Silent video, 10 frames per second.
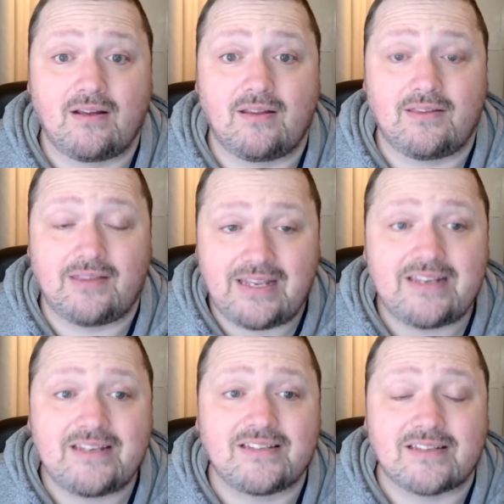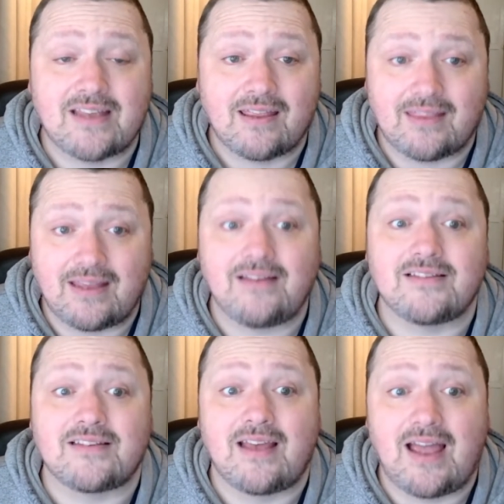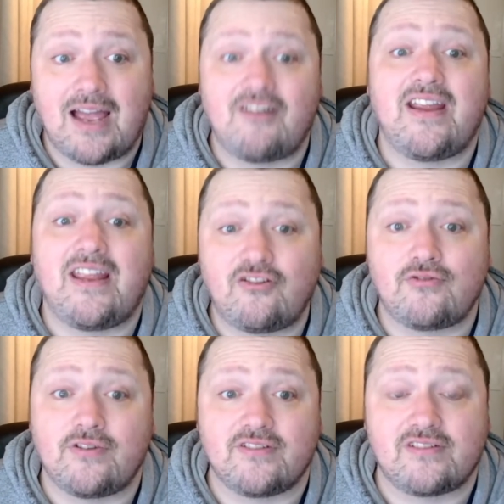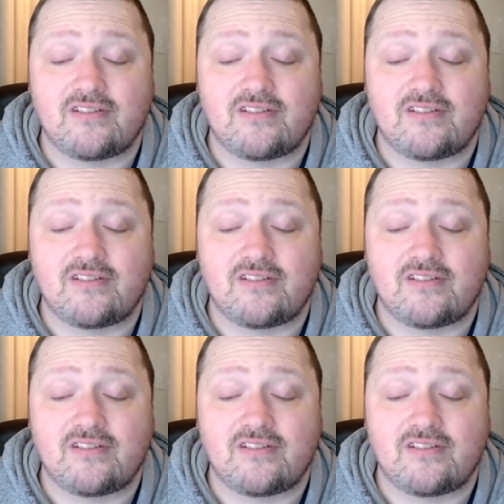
these things are a hindrance.